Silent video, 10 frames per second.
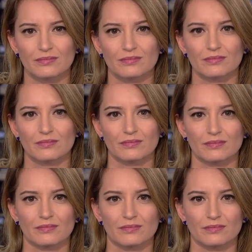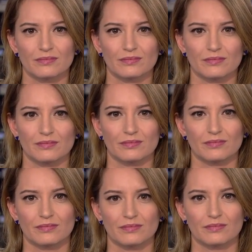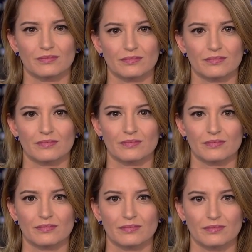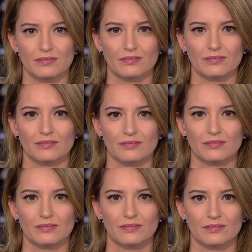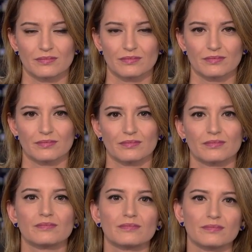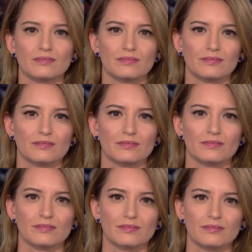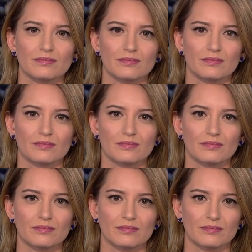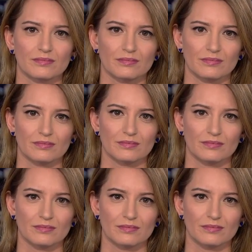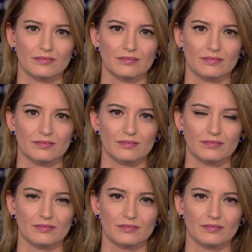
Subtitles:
(silent)